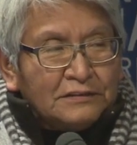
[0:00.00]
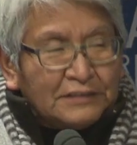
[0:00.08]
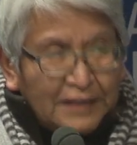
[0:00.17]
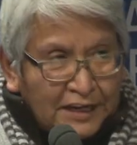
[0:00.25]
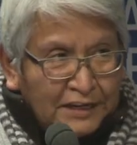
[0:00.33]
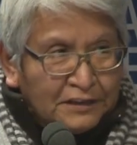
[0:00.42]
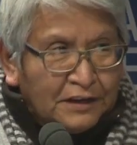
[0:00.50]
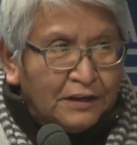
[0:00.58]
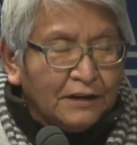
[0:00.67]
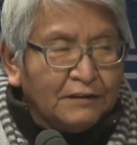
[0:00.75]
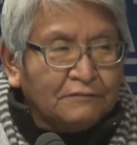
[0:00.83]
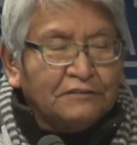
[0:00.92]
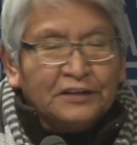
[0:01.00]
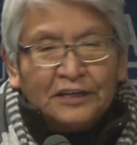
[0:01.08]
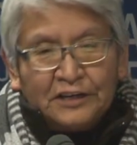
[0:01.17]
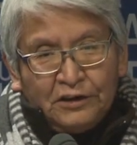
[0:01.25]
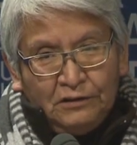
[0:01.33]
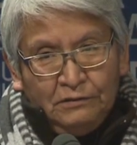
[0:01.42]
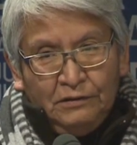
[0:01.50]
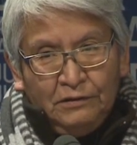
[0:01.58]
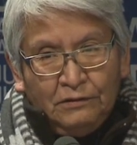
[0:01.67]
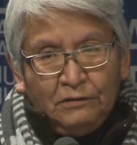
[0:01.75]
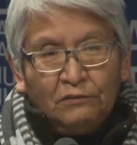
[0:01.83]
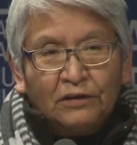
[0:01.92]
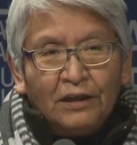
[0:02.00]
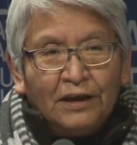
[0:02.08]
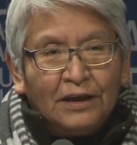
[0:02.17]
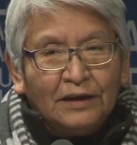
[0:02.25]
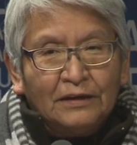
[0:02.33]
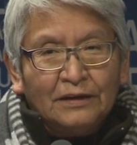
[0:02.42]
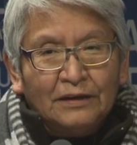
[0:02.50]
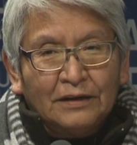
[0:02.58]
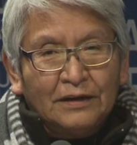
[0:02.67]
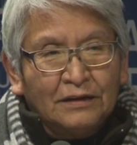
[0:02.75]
TED video online.